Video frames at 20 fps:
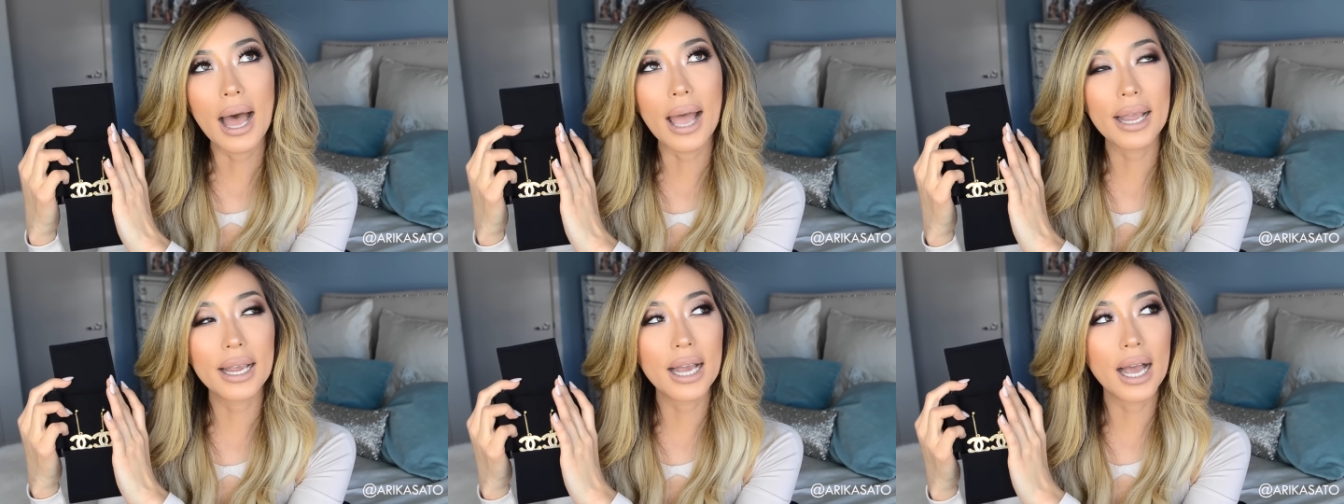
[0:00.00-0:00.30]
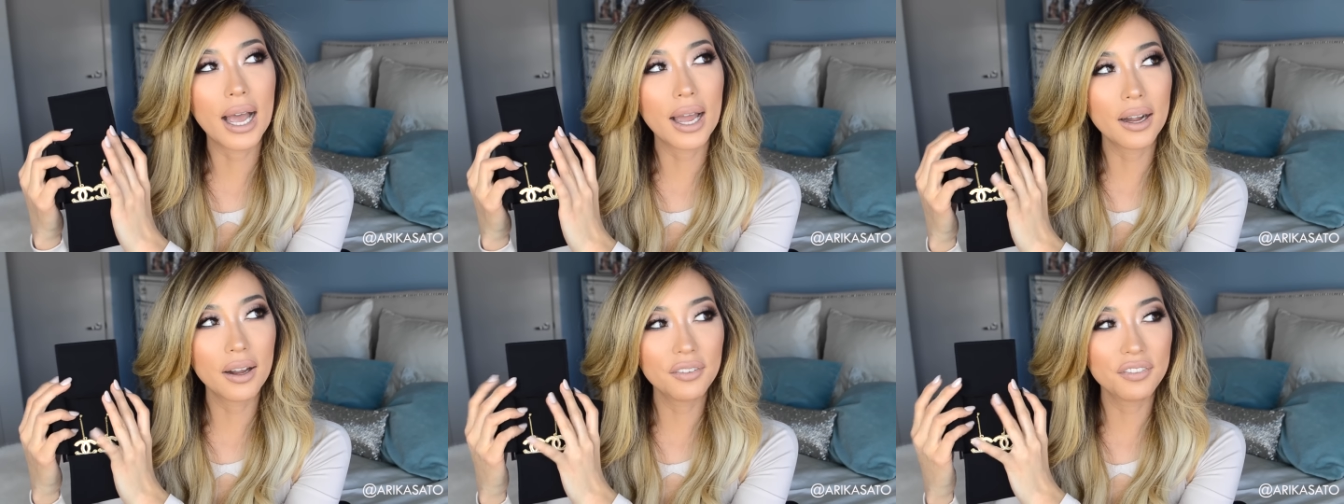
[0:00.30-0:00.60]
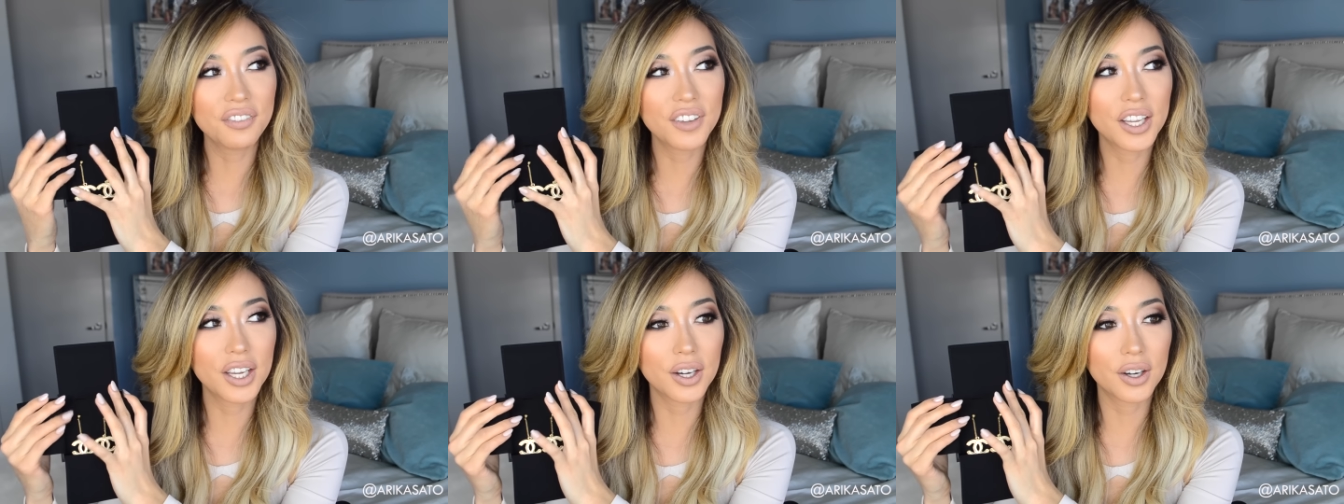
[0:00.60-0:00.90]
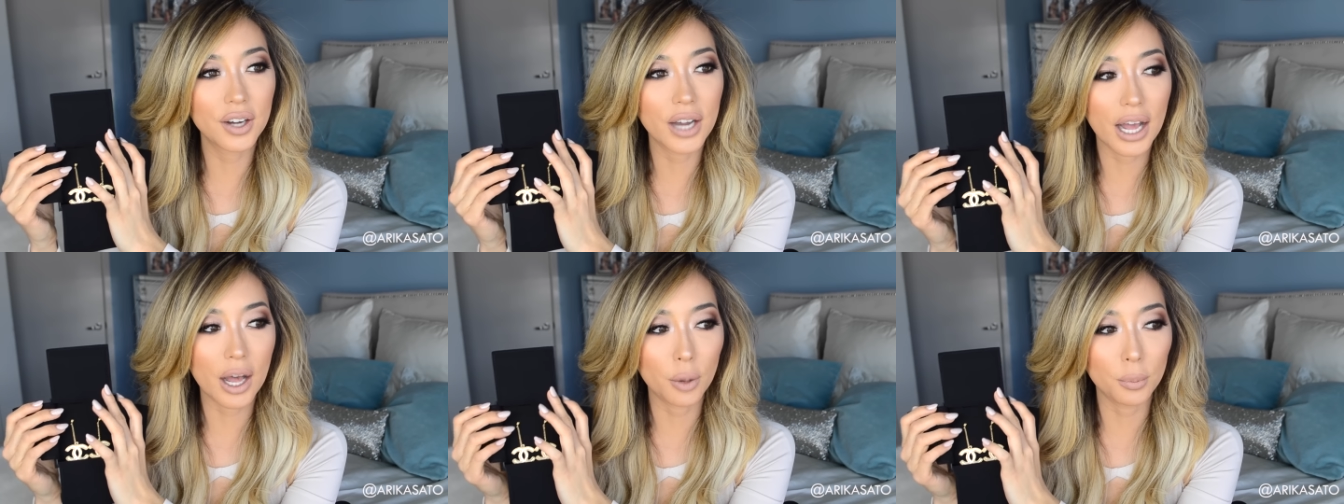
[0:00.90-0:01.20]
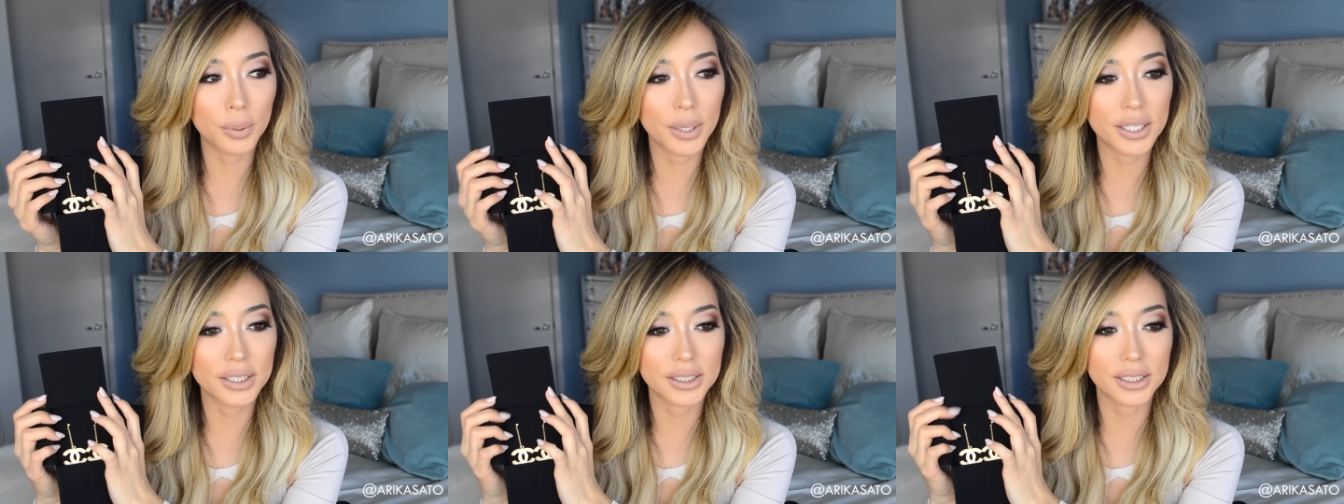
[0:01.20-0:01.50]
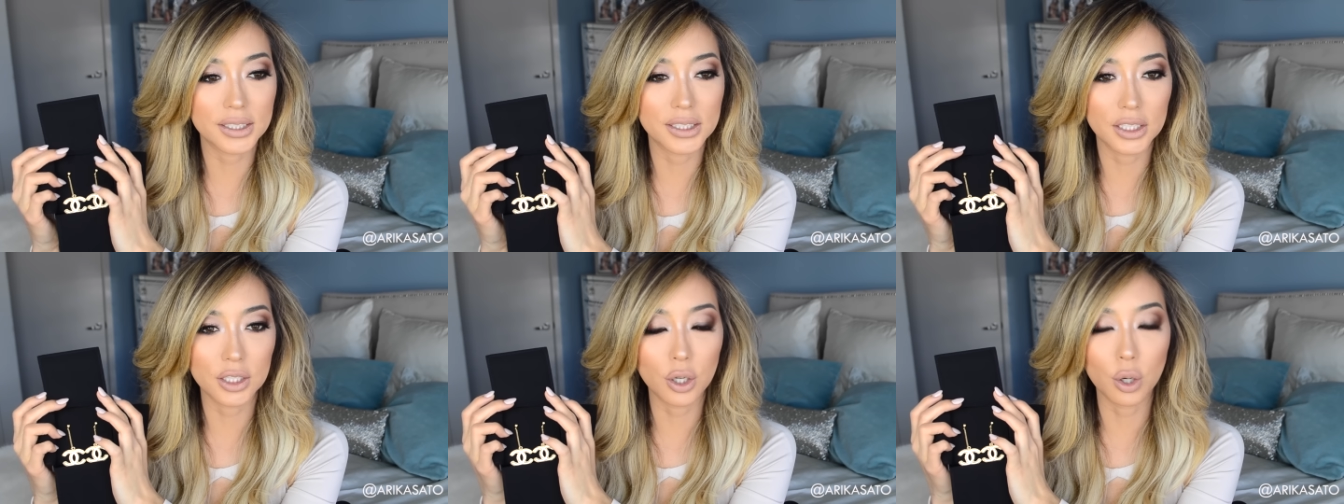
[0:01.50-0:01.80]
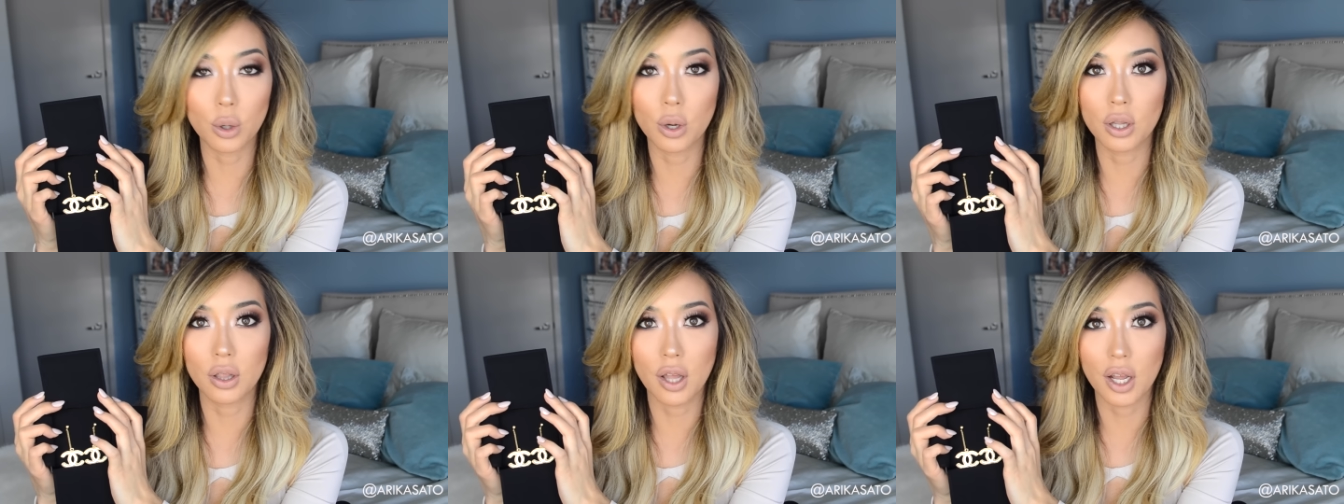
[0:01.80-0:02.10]
I kind of figured out because I did
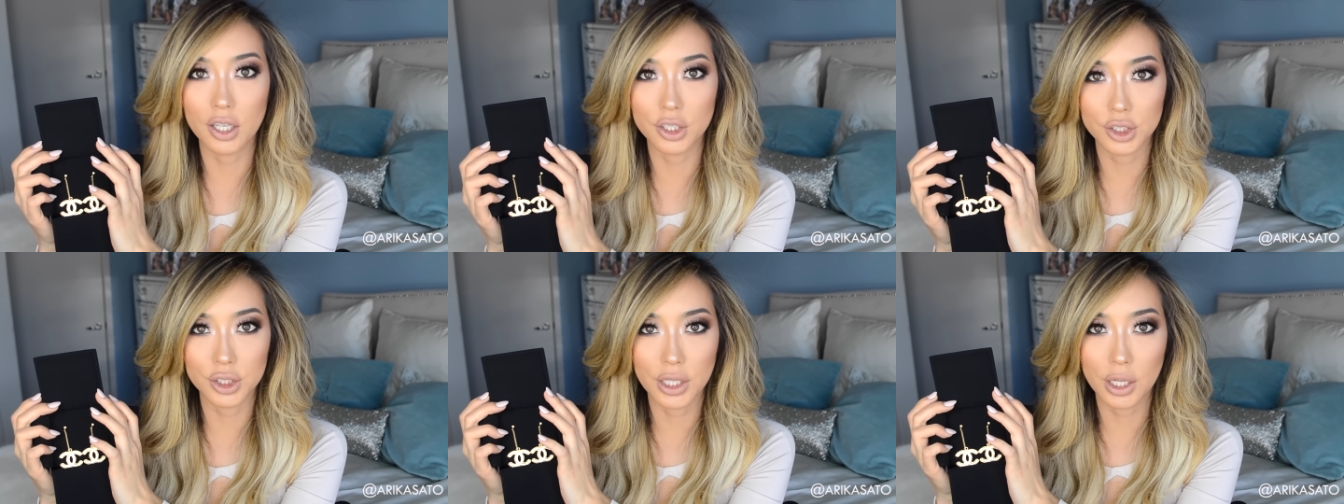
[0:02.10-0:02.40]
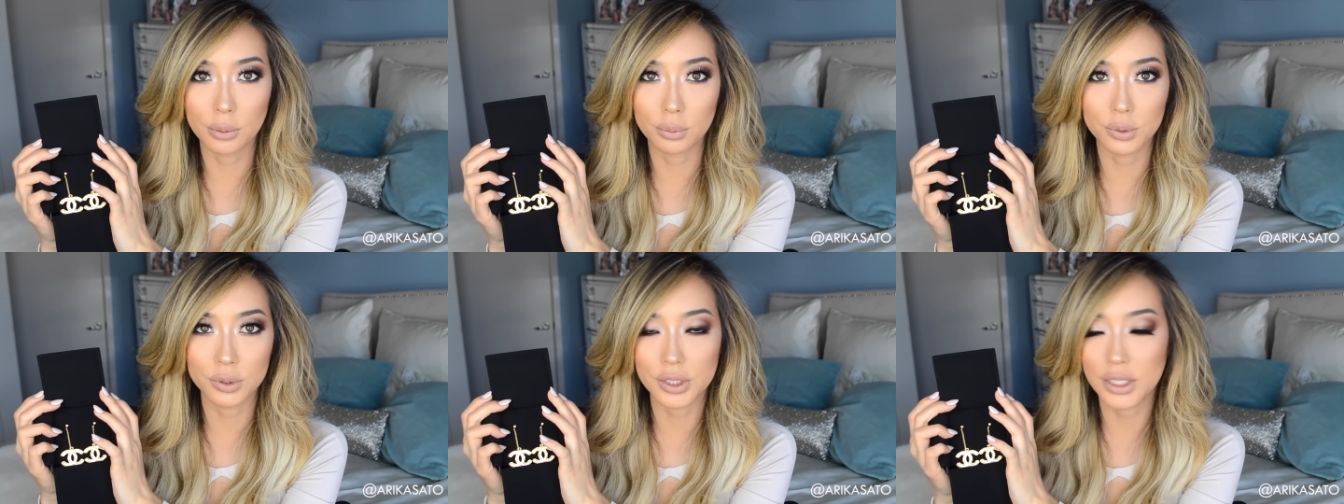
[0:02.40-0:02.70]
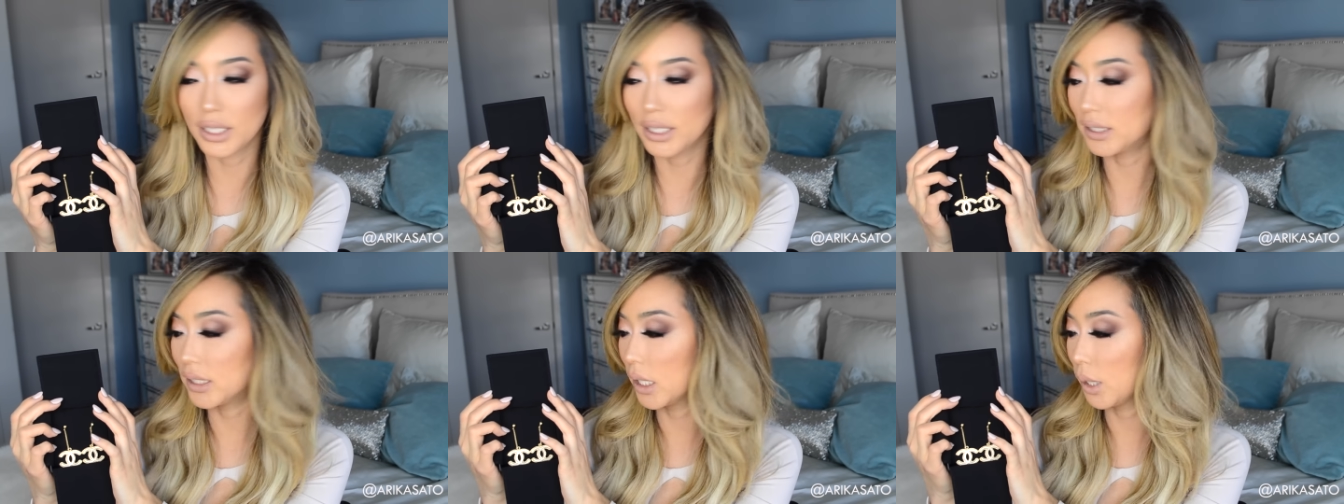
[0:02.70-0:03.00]
go to a lot of Chanel boutiques,